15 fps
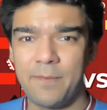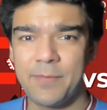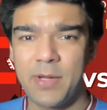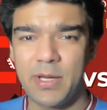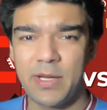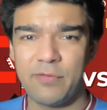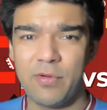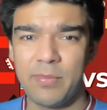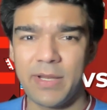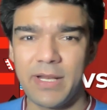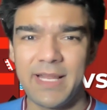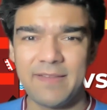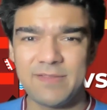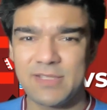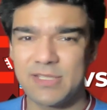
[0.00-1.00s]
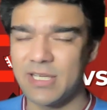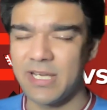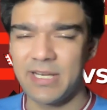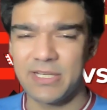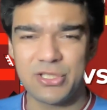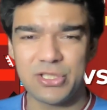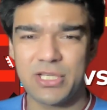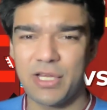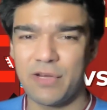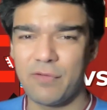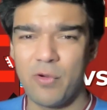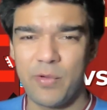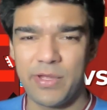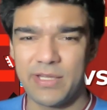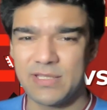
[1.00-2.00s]
Cutting from the left side, just kind of
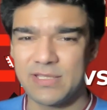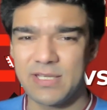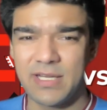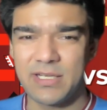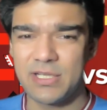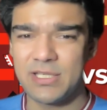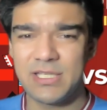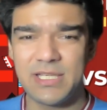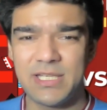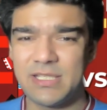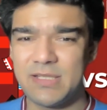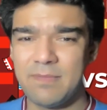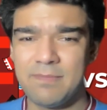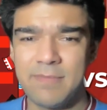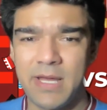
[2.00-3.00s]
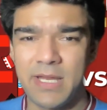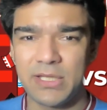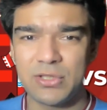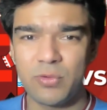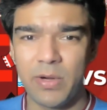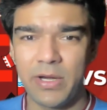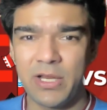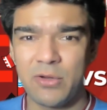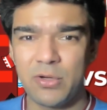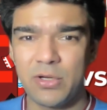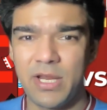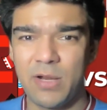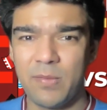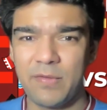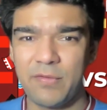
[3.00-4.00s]
going inside. He's a menace right now to
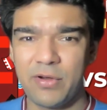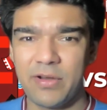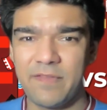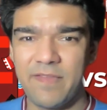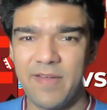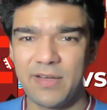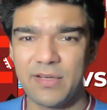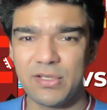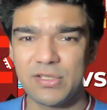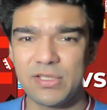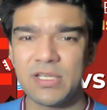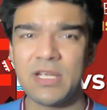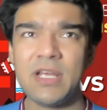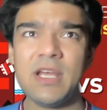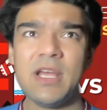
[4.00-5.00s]
deal with for defenders.